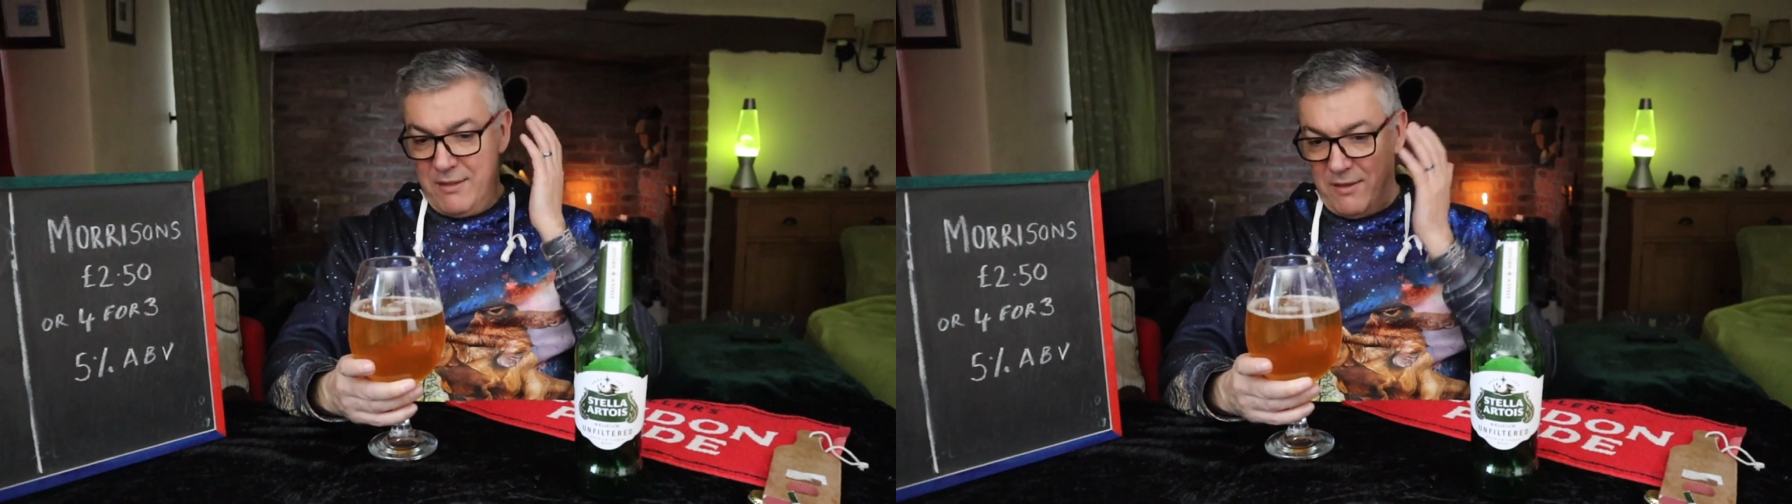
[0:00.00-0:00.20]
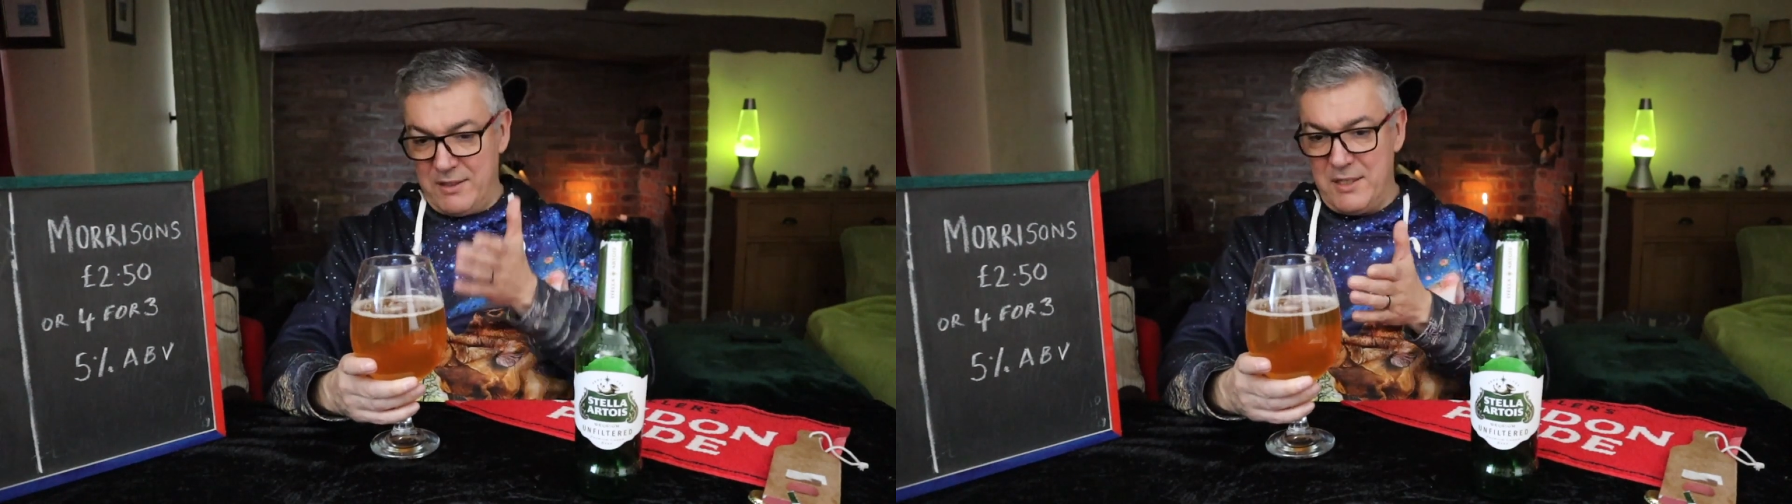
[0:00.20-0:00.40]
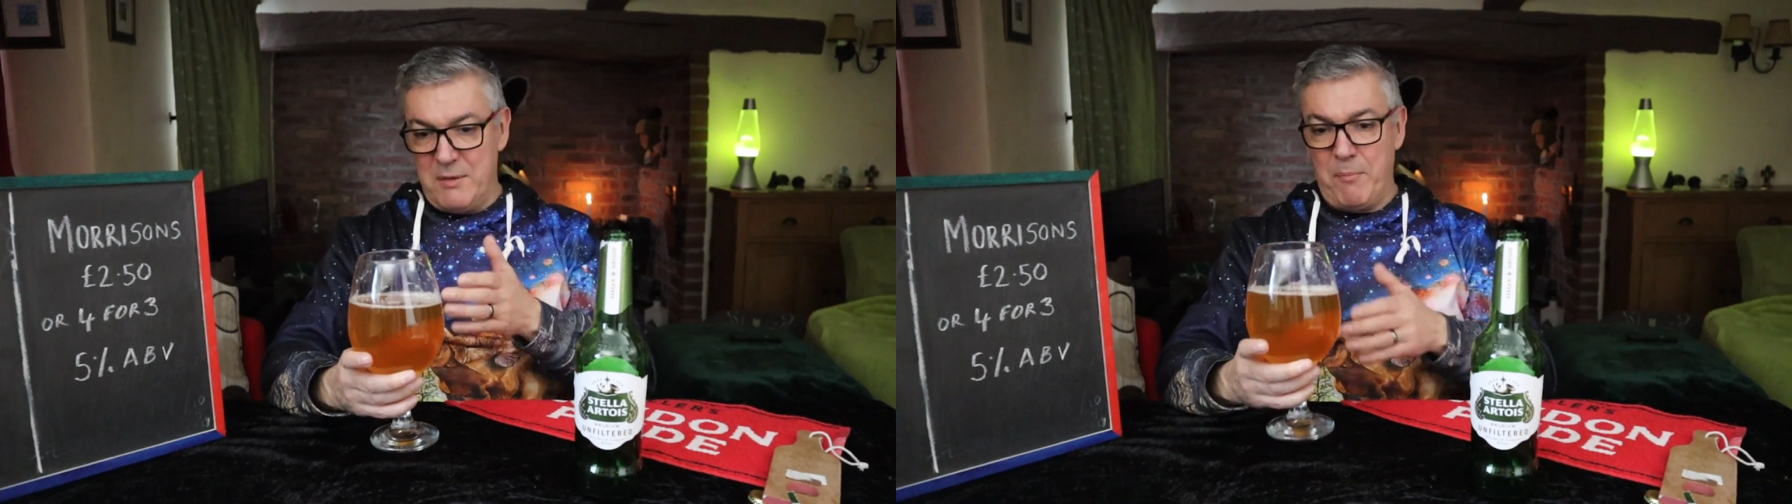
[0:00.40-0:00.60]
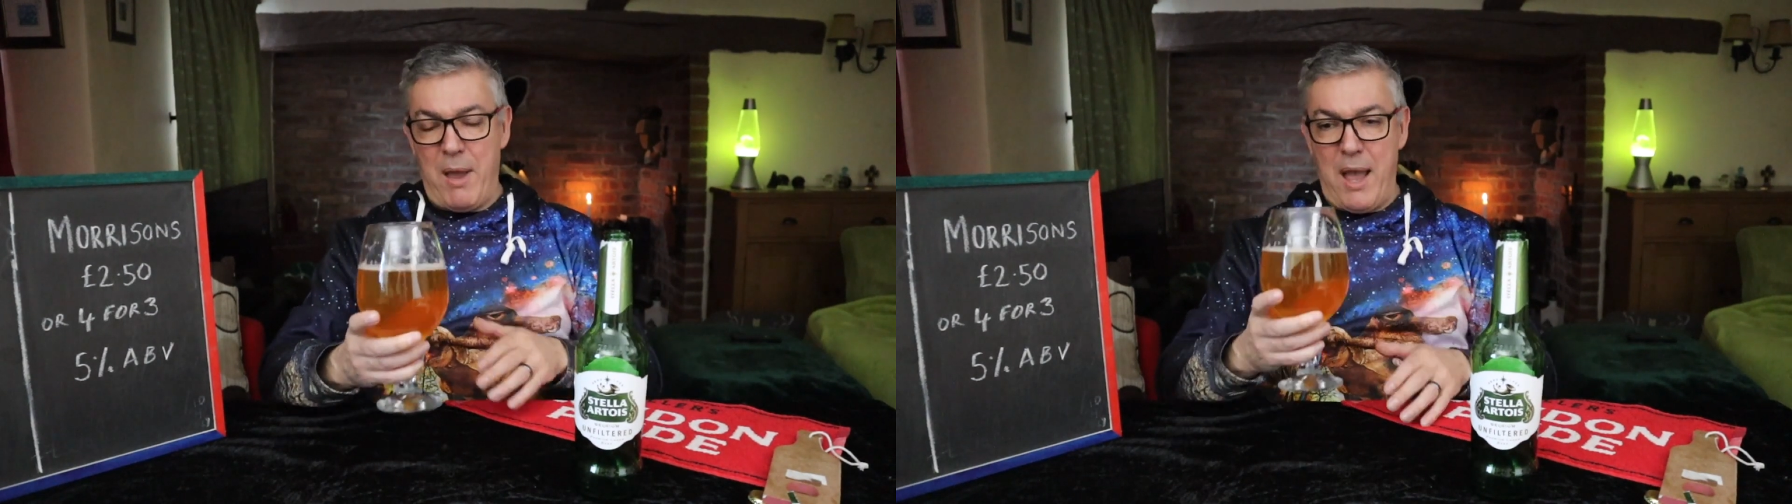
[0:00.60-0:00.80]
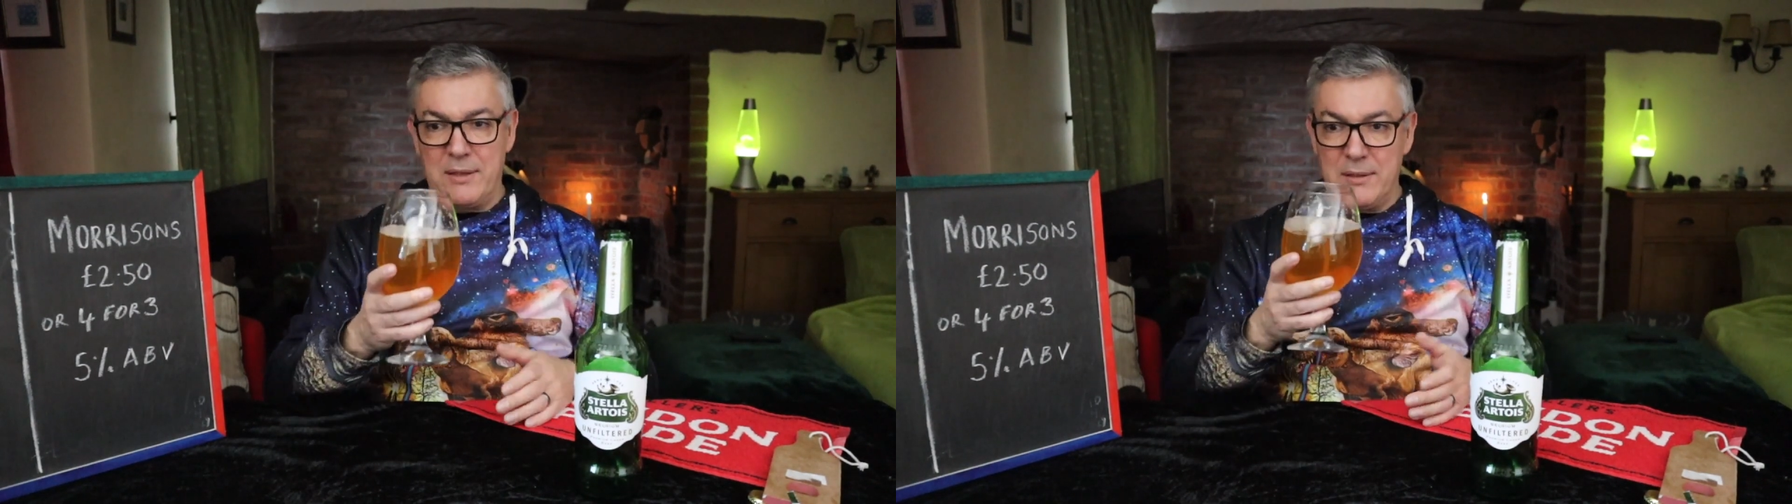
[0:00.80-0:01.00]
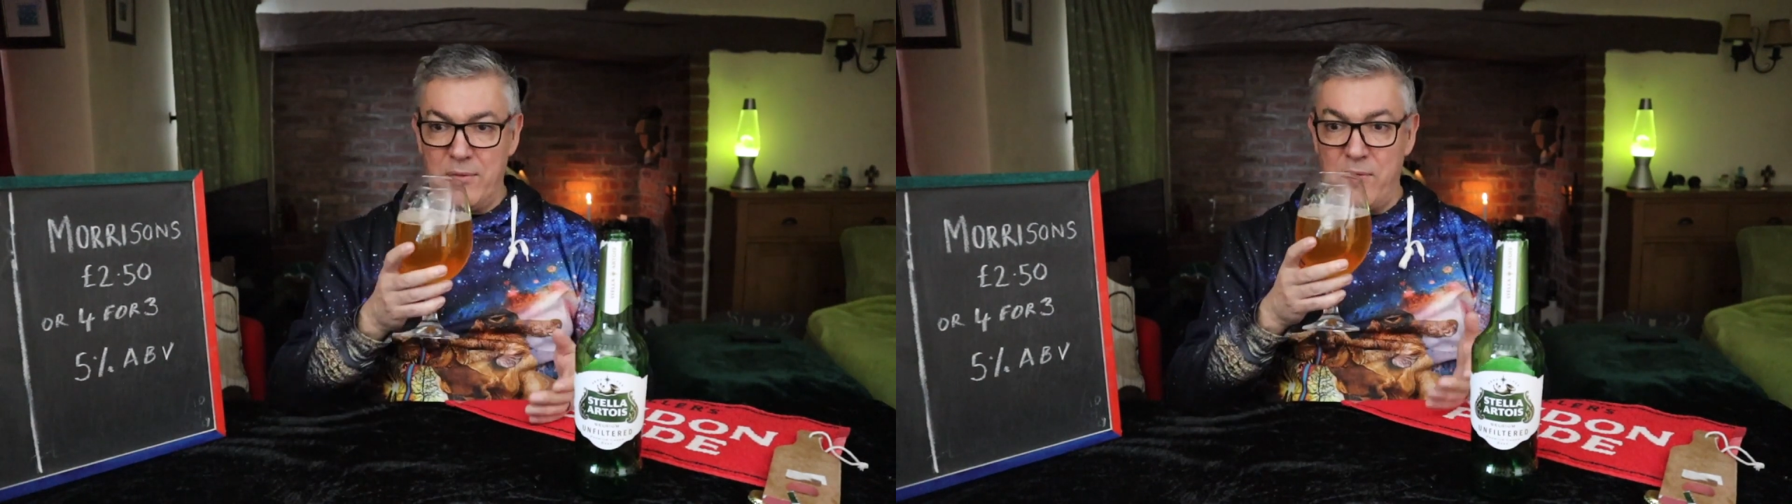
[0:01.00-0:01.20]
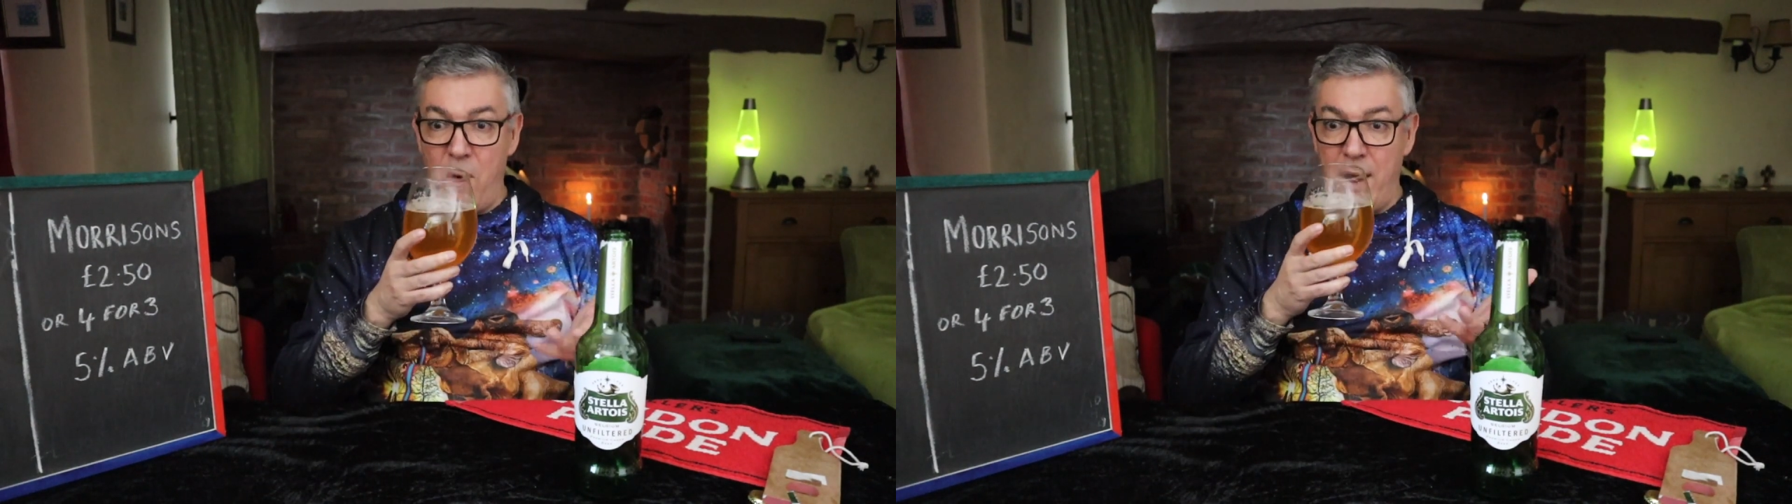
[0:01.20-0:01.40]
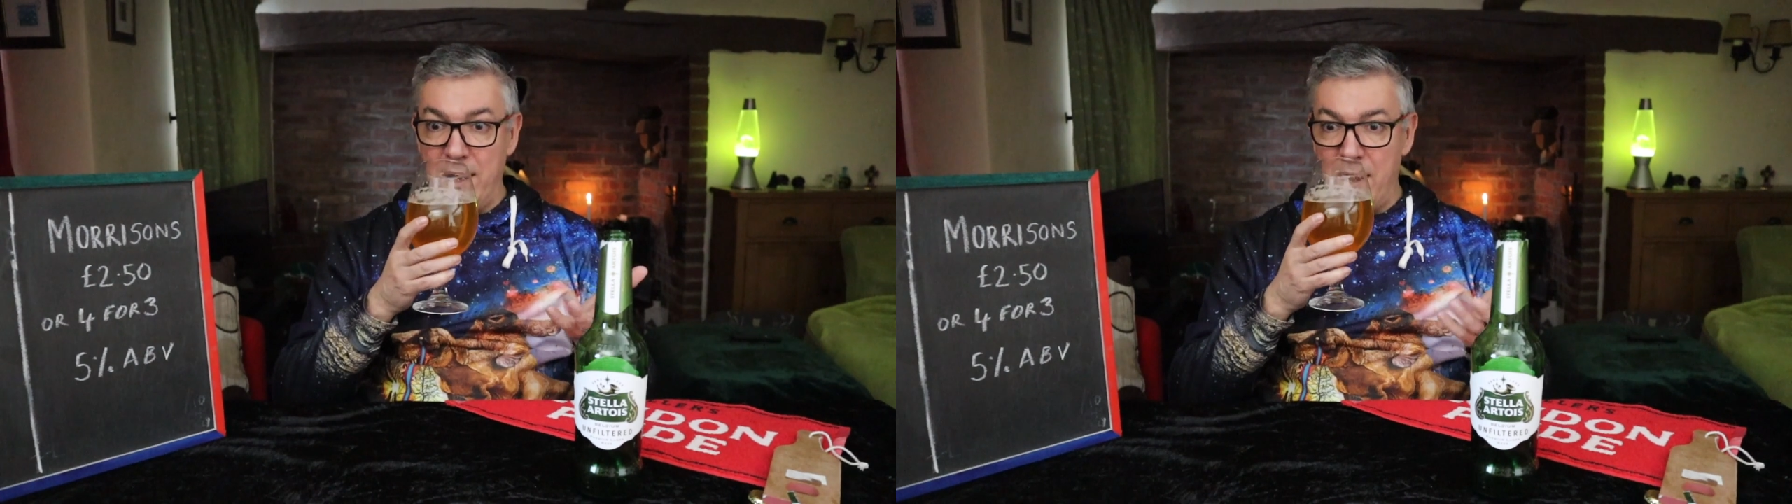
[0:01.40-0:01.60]
This isn't bad
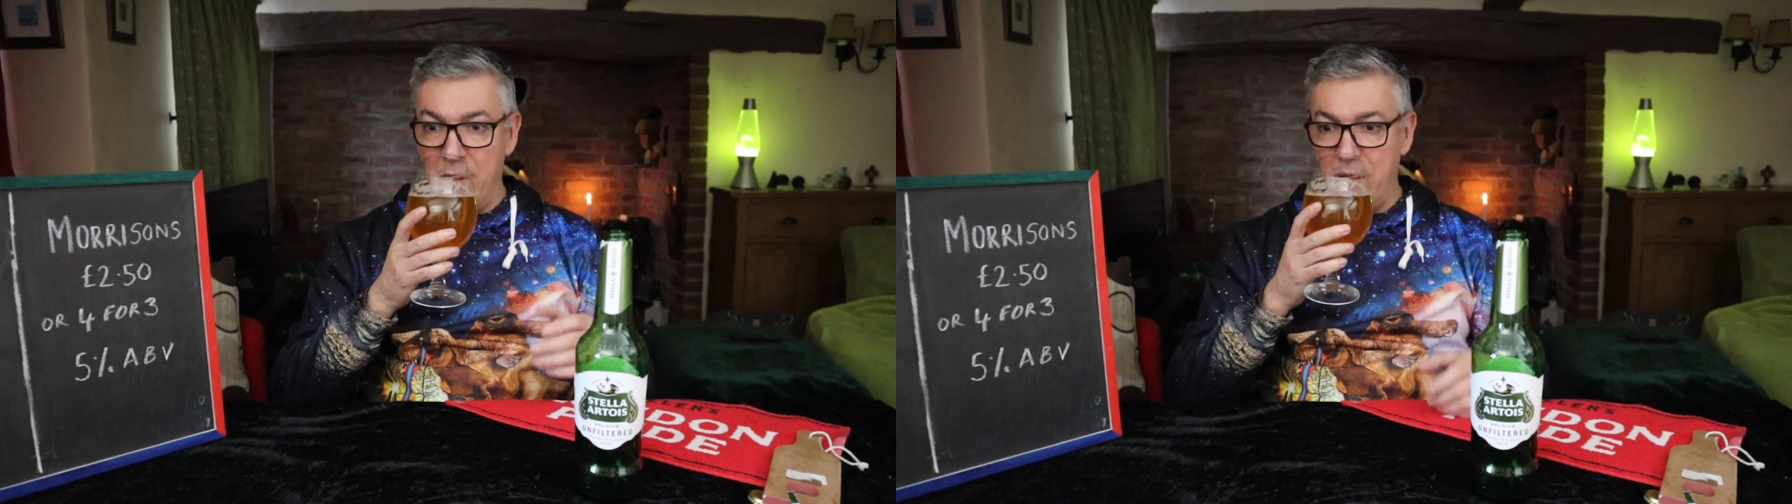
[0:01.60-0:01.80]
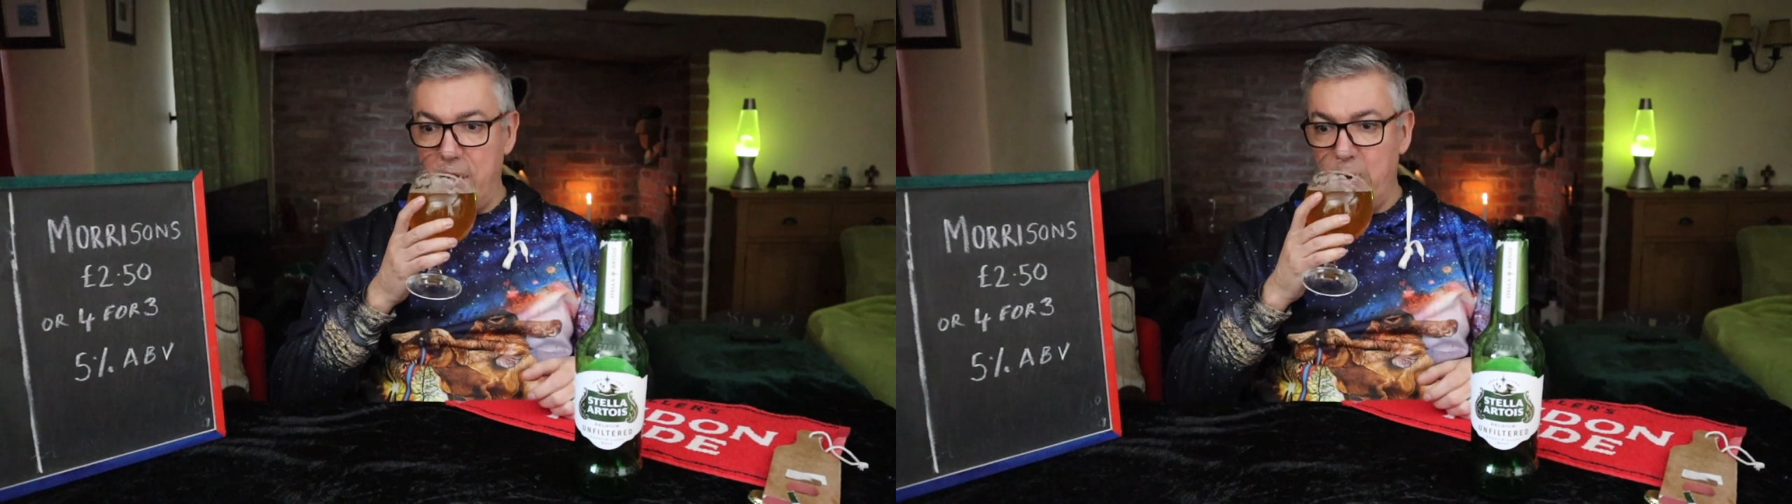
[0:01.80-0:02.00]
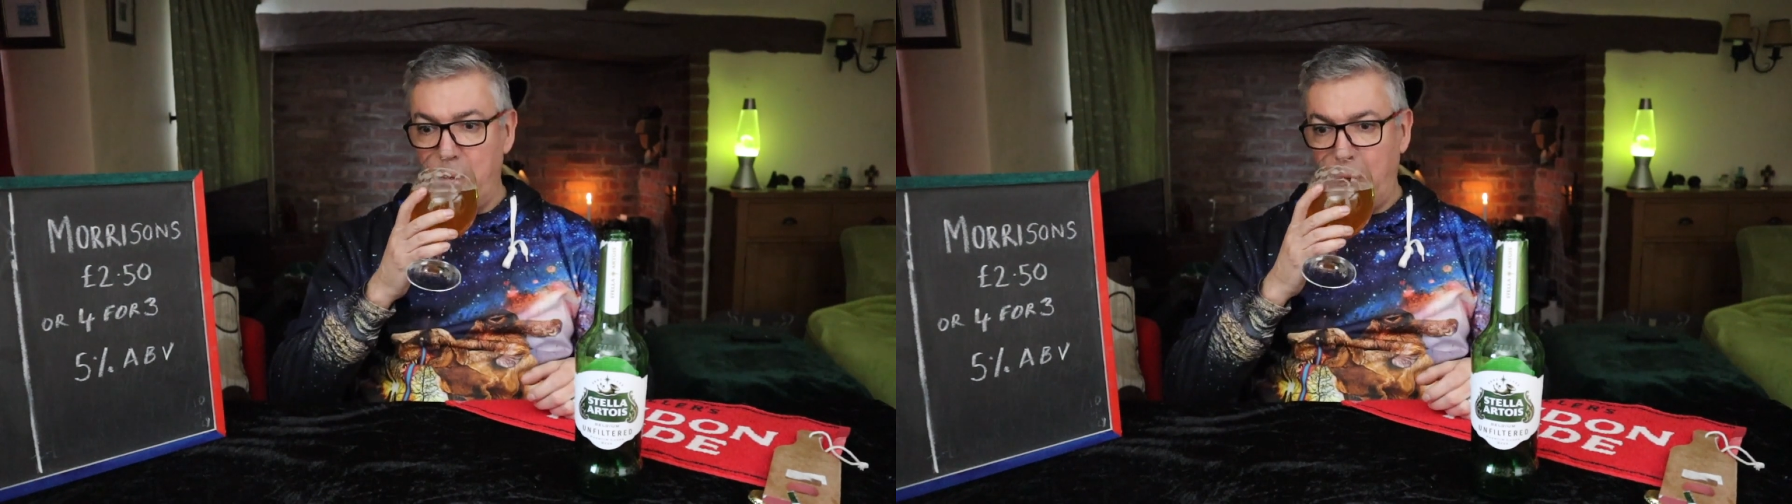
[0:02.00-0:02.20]
for a lager.